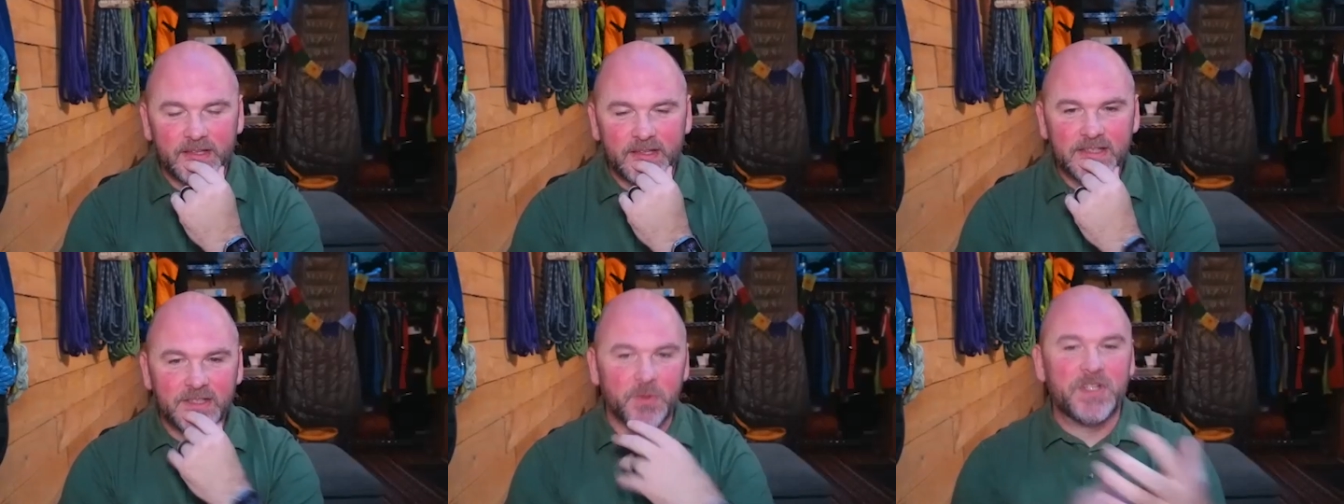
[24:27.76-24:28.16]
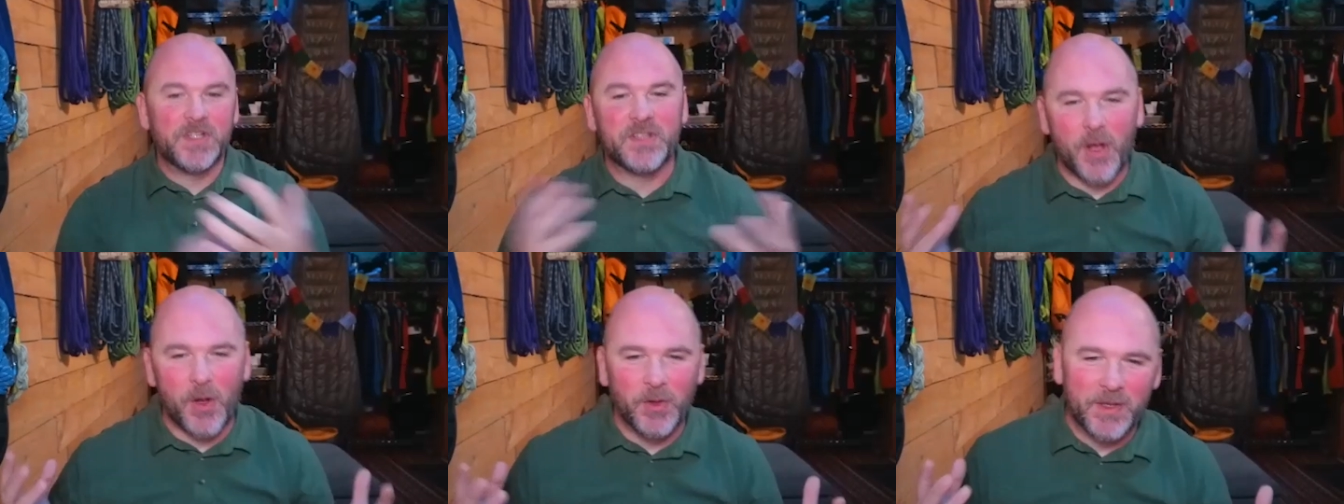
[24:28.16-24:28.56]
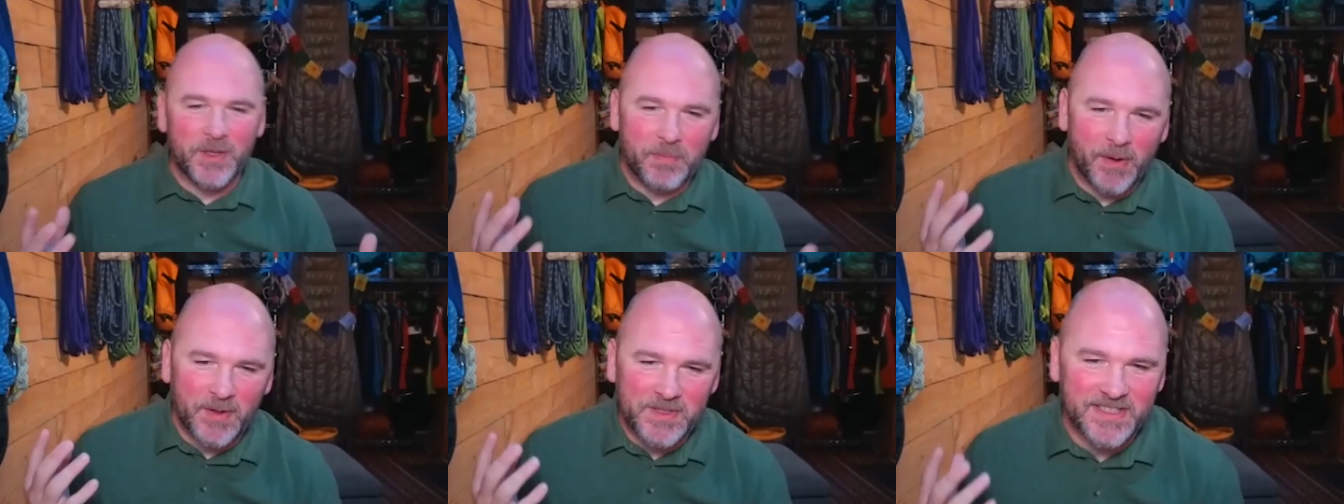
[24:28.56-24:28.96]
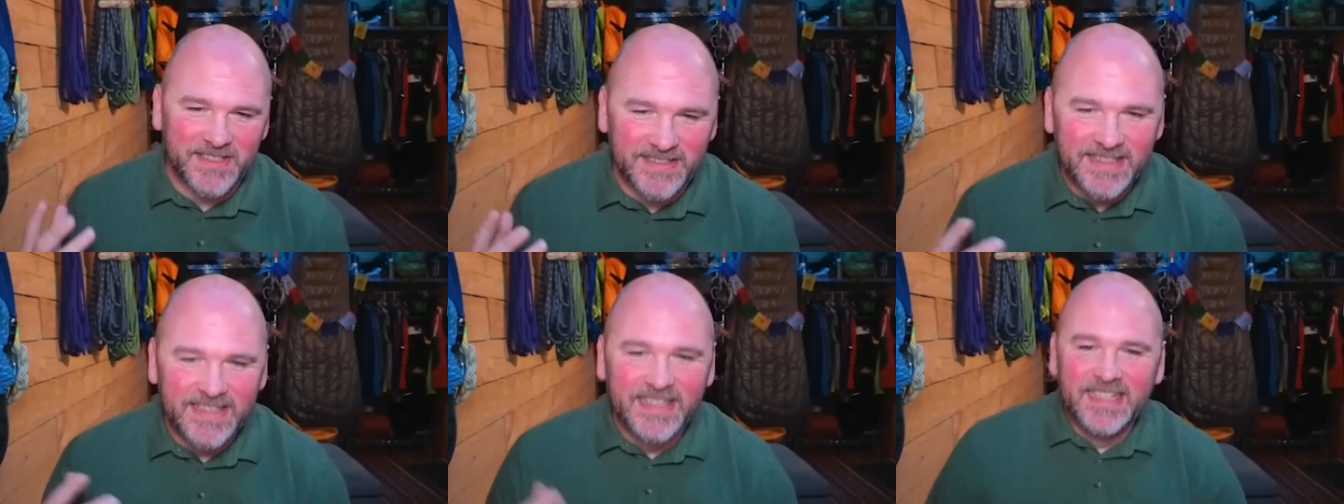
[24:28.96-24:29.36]
To which the holy
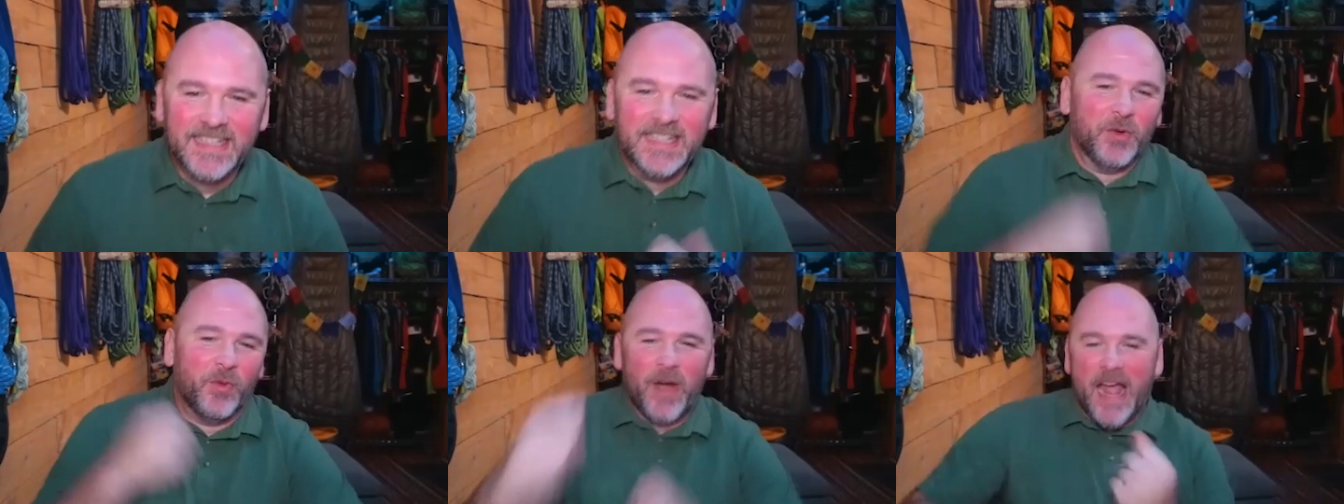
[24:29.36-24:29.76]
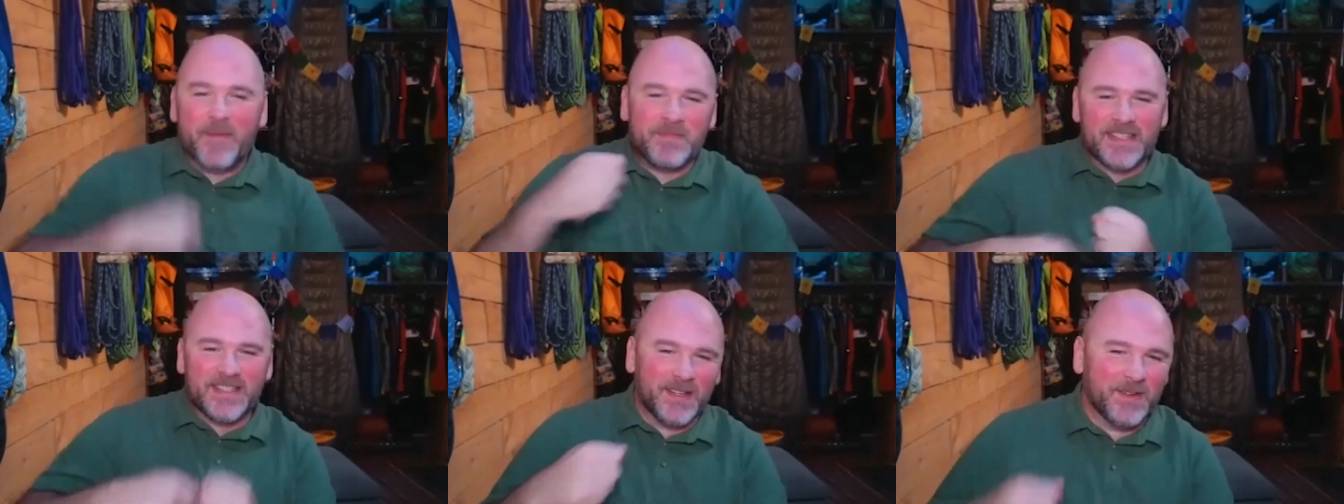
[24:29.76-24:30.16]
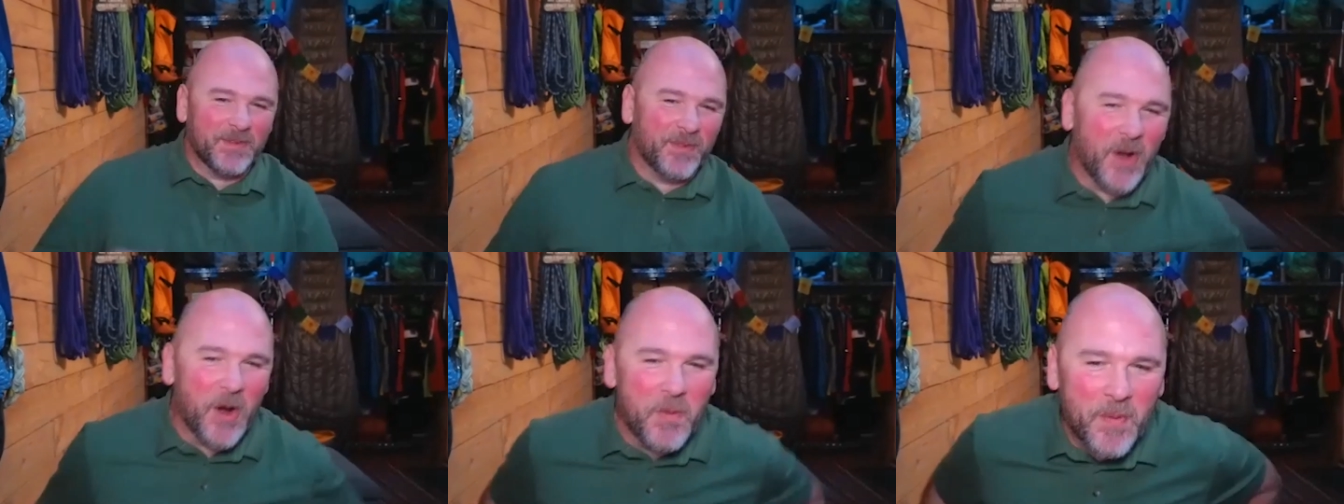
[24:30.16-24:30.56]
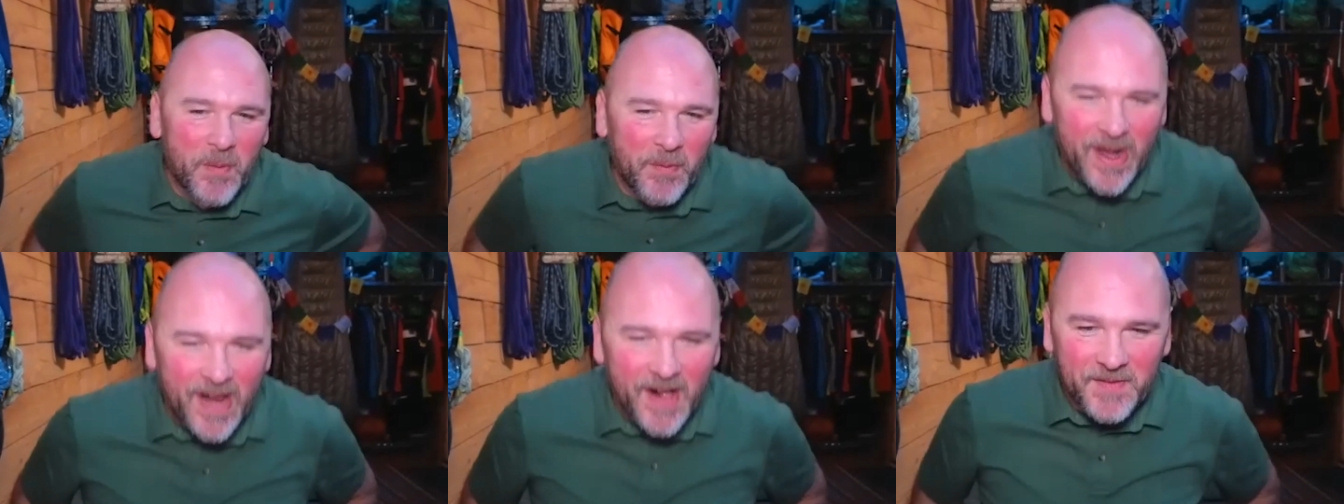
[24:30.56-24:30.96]
person wraps the rope
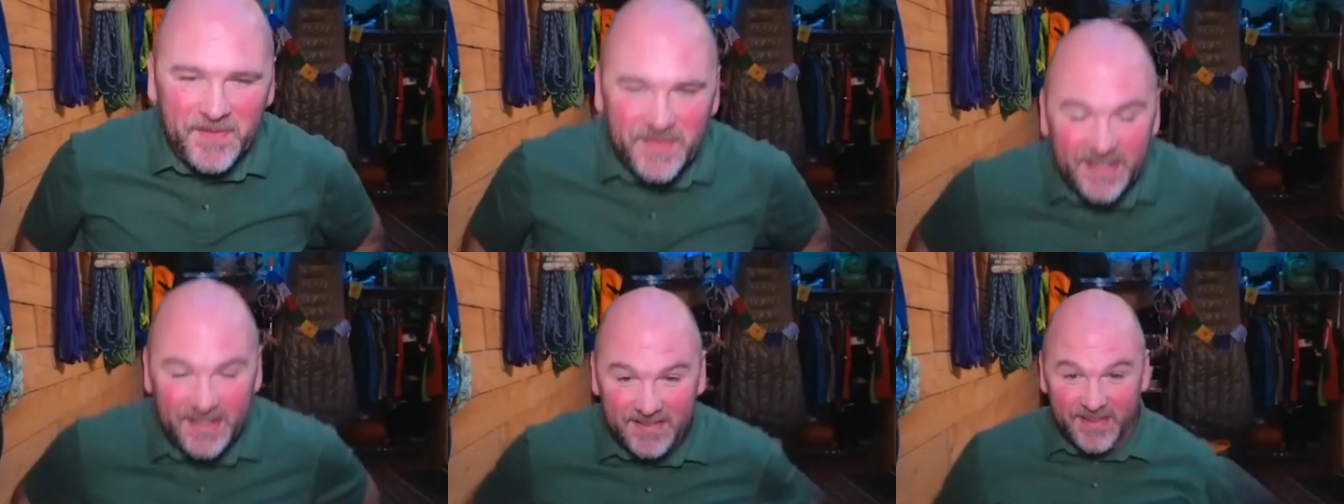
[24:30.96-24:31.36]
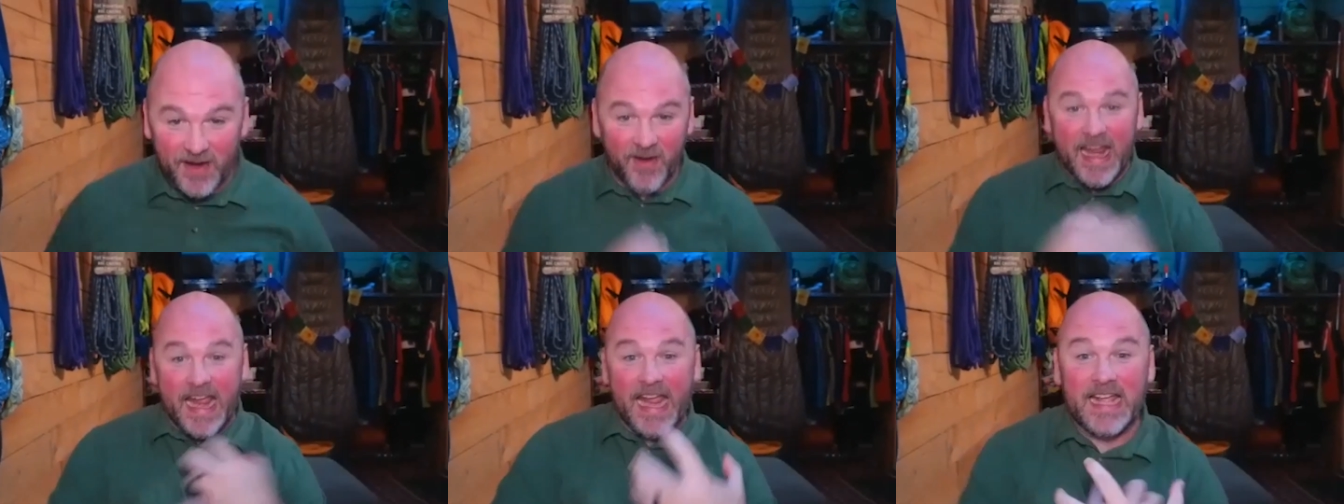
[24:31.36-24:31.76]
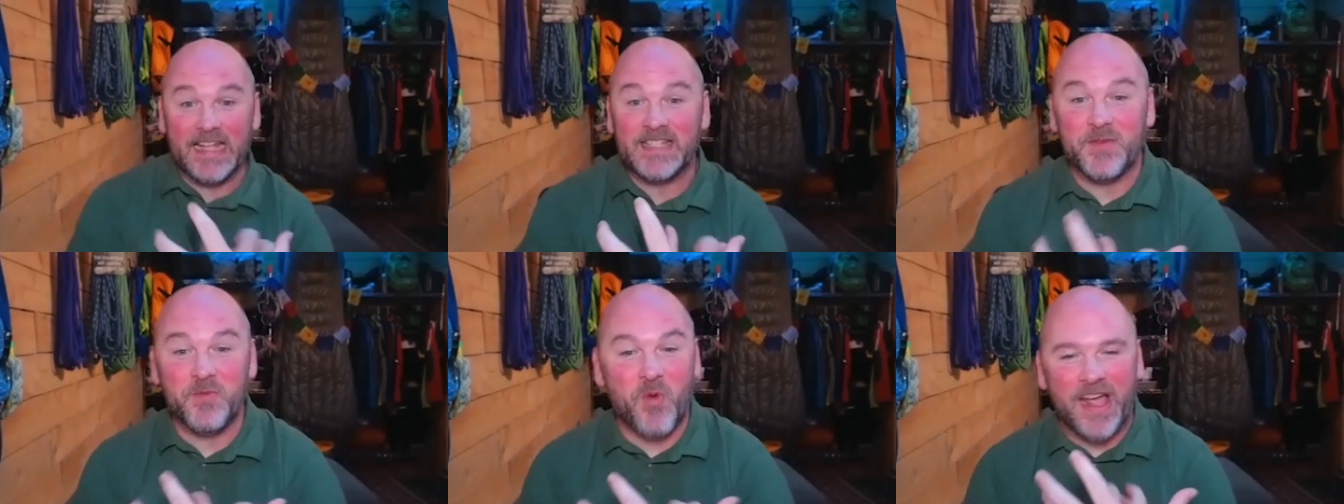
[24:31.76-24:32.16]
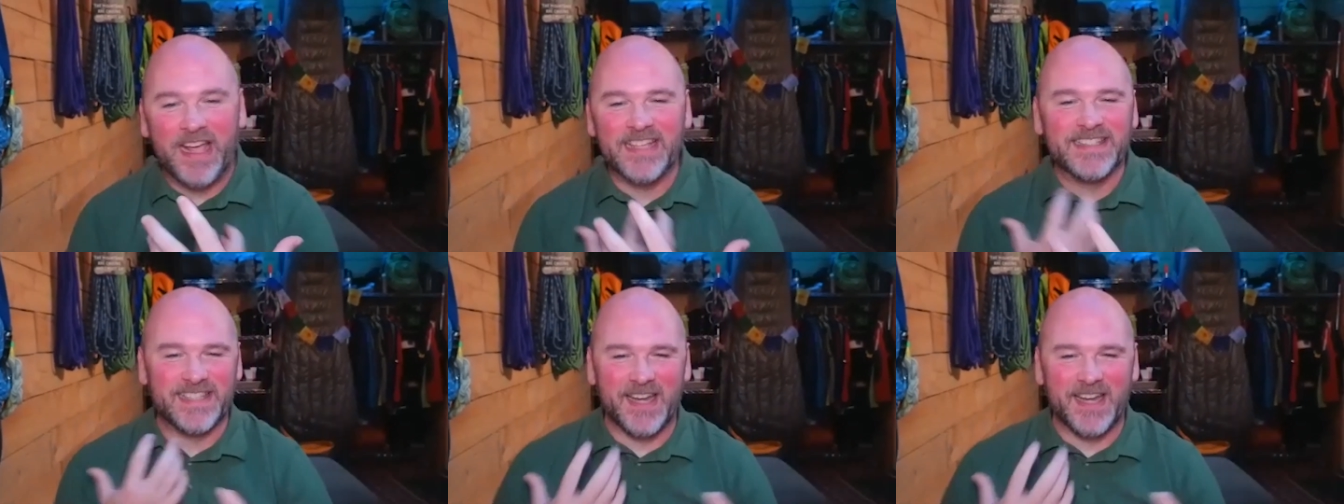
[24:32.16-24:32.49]
around their hands and waist.